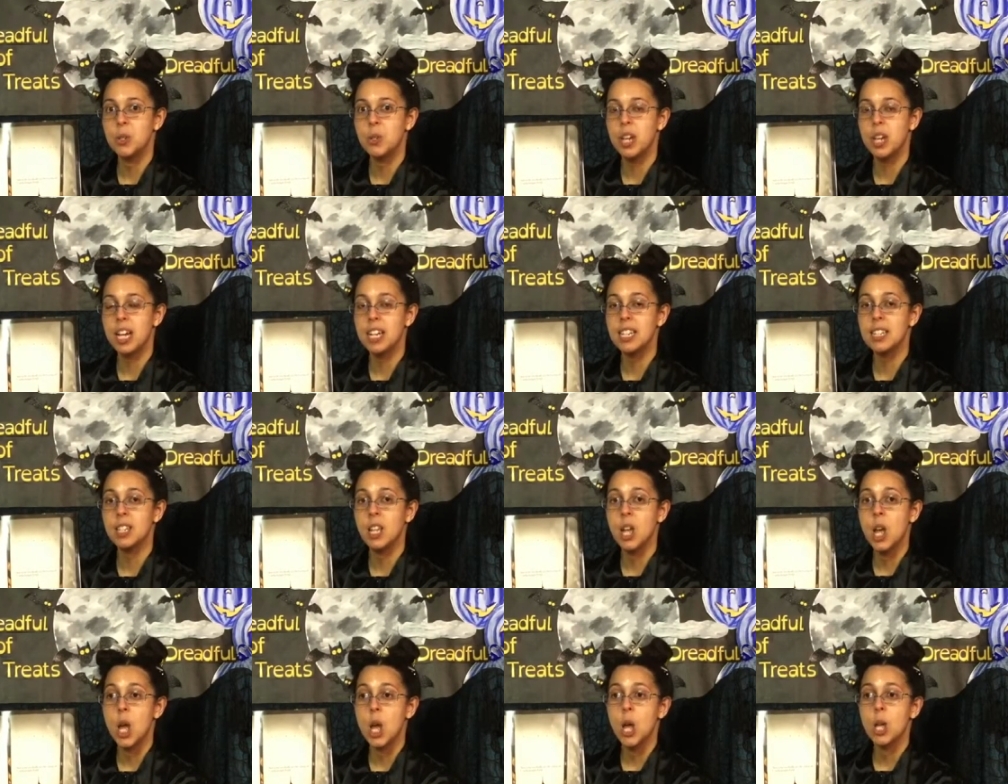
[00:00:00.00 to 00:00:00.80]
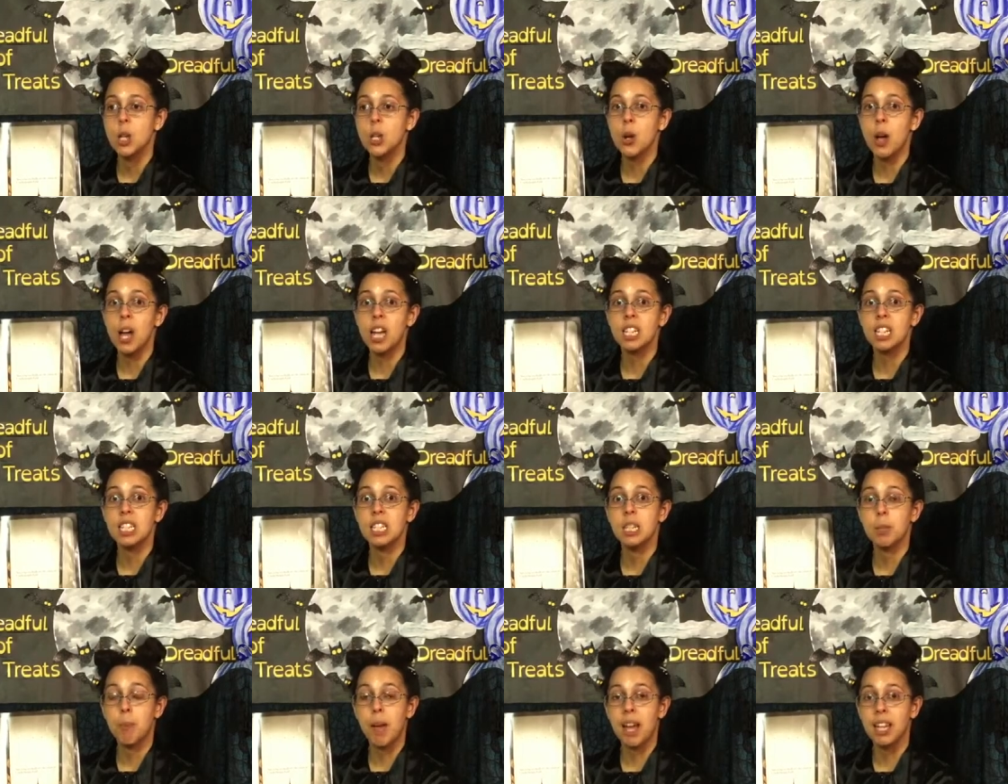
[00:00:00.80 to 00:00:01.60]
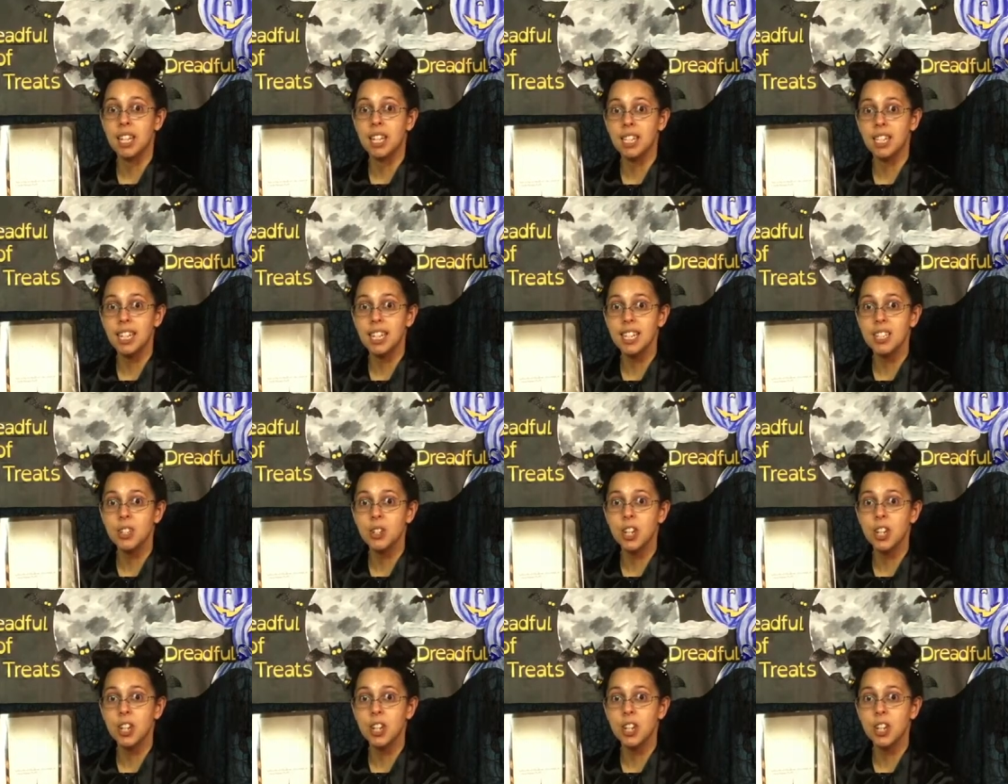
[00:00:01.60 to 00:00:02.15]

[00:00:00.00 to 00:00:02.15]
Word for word: You guys know how to speculate?